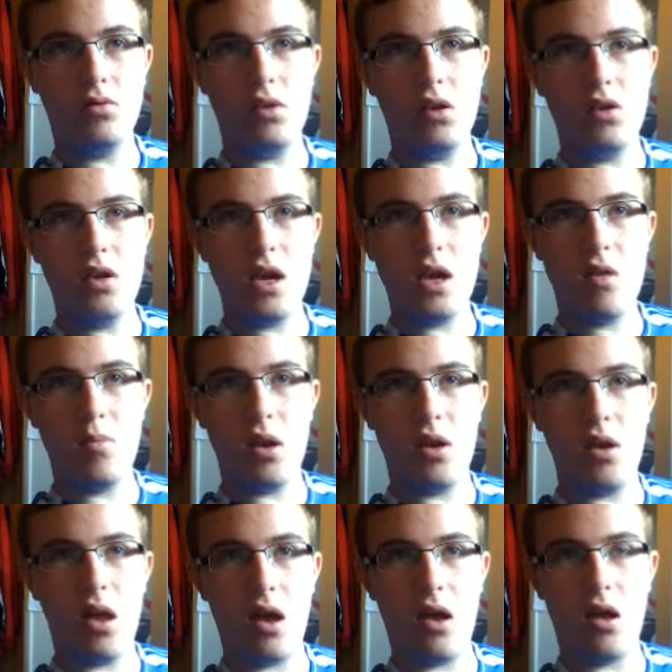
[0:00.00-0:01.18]
to the team
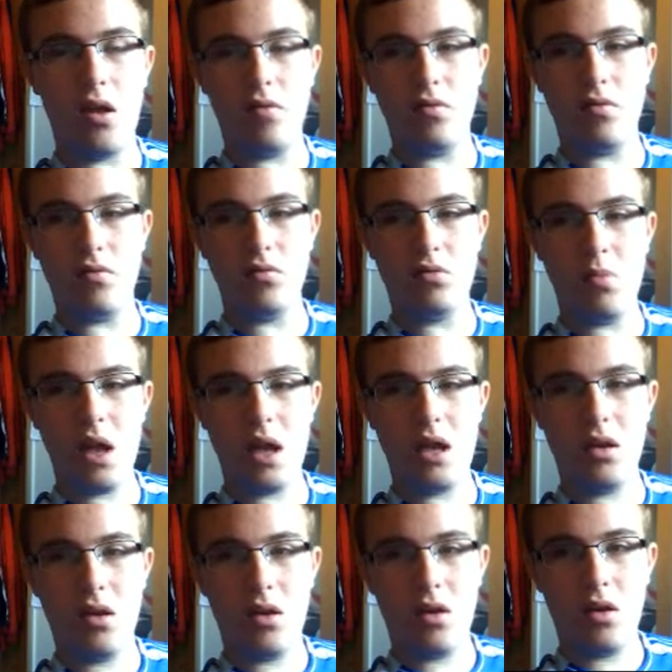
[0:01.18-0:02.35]
and that if it was me,
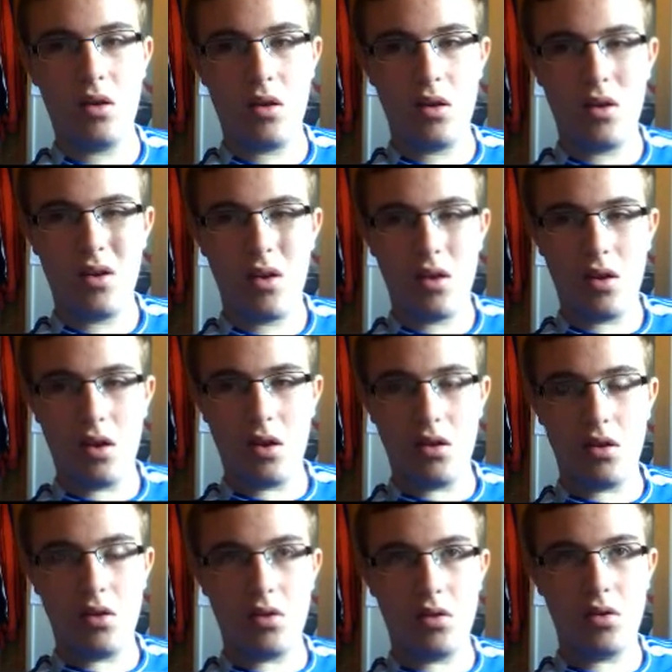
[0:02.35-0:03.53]

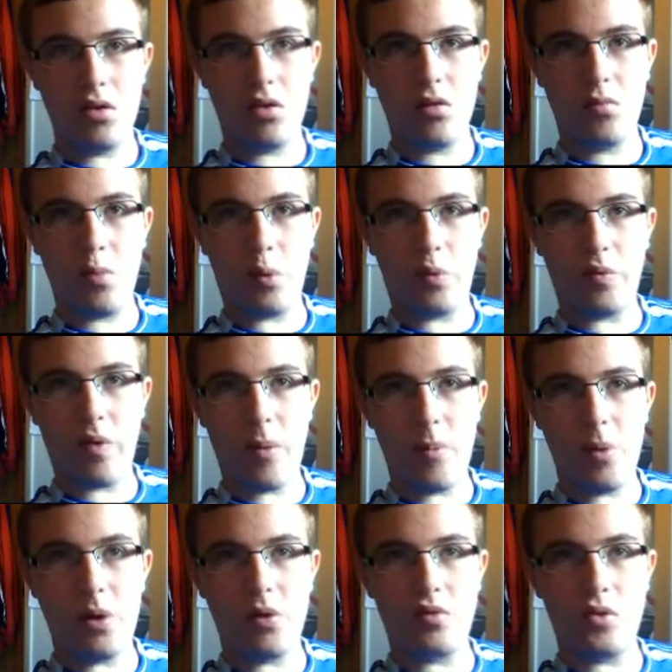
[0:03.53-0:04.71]
and my
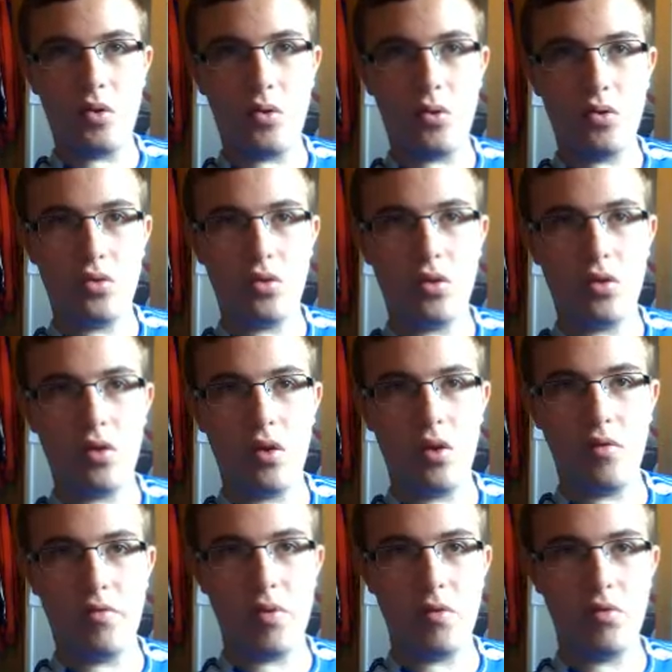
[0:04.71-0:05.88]
family, of course.
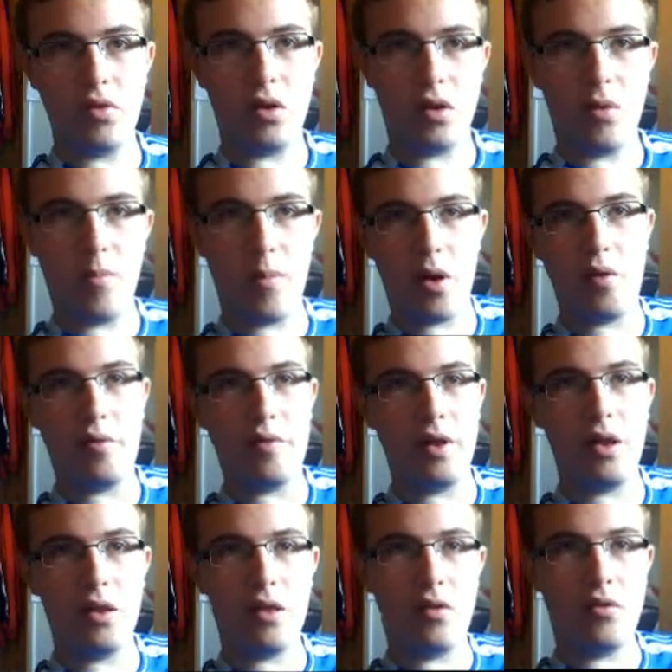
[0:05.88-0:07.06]
If it was like a birthday,
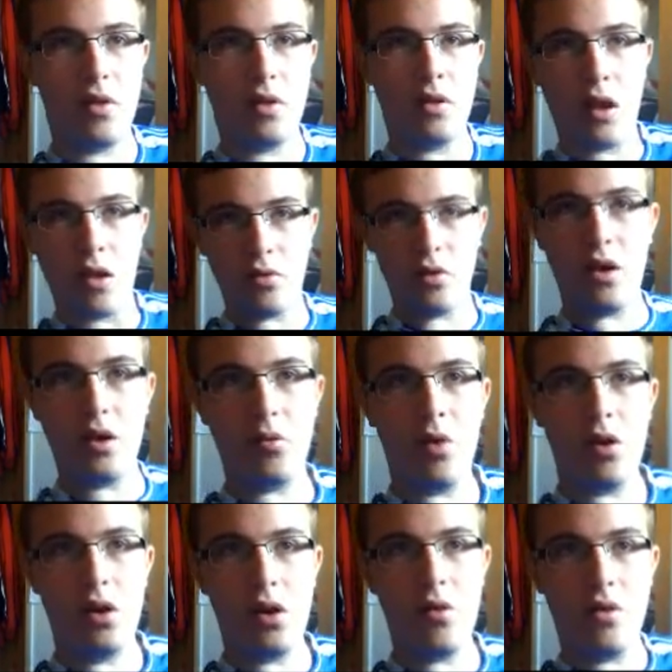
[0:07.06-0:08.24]
or something like that, like
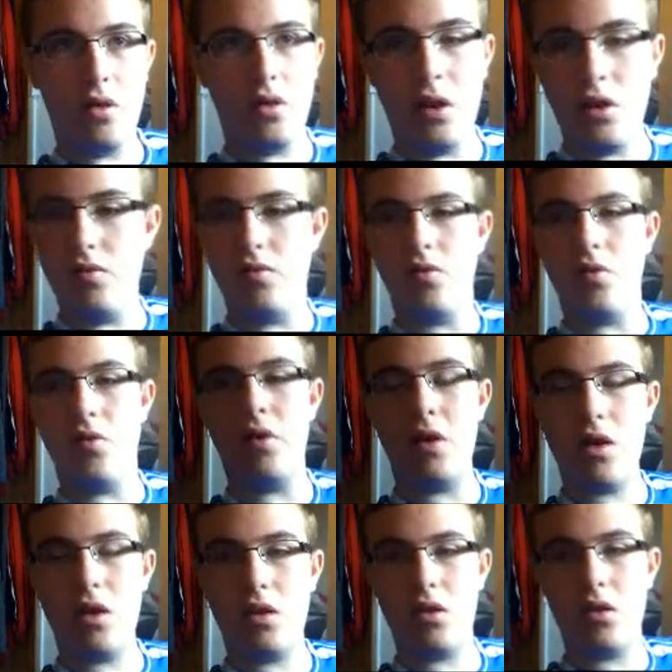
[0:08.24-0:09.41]
what Lewis did for
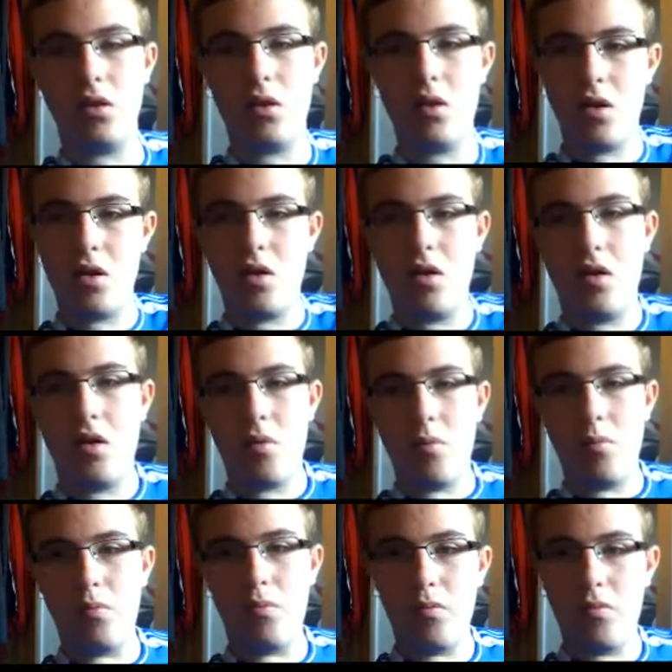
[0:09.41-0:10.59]
his
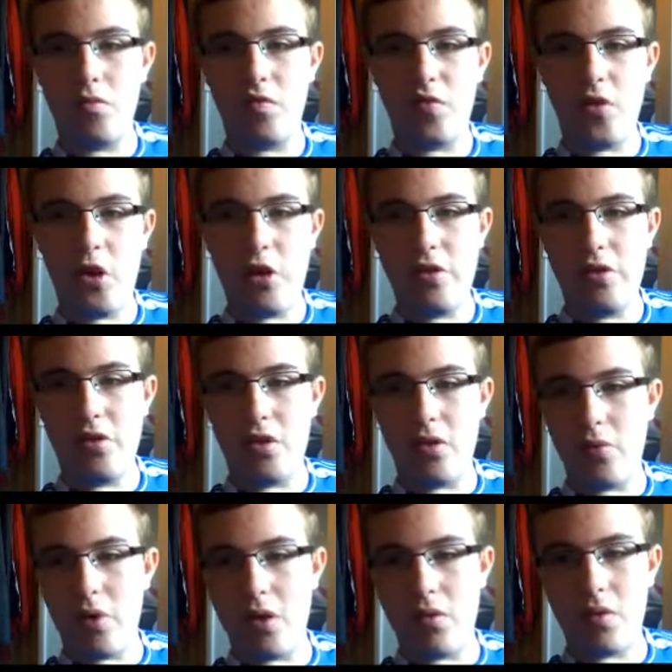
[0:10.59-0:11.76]
for Linda
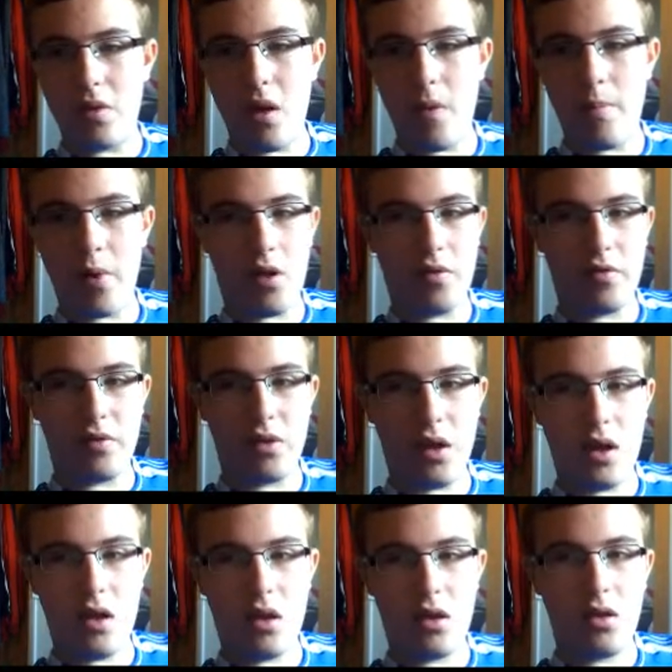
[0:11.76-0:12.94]
when it's her
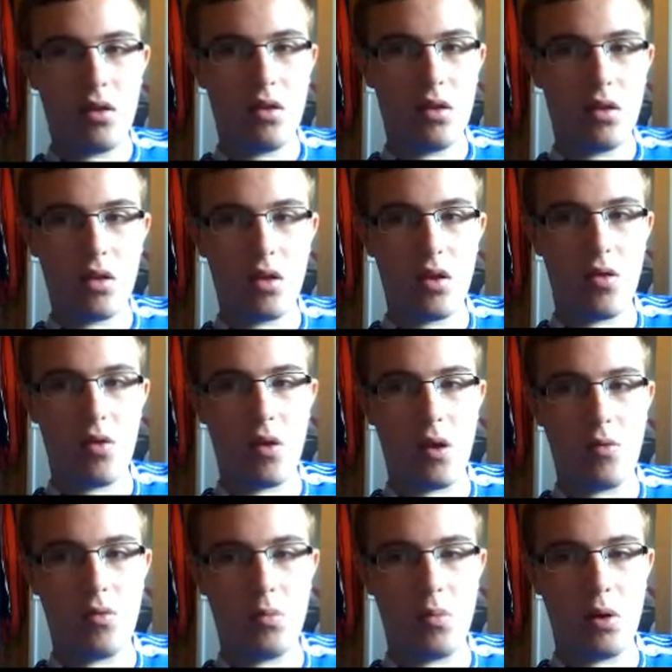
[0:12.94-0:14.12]
birthday. So that
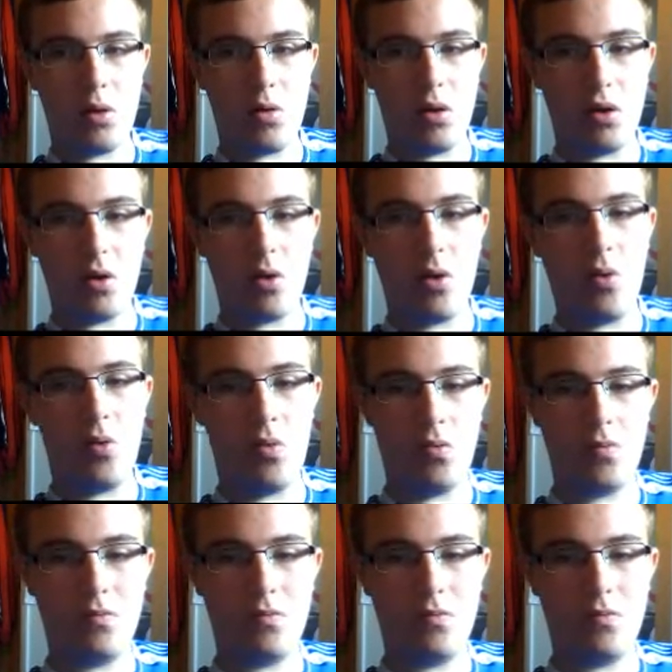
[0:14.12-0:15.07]
would be quite cool.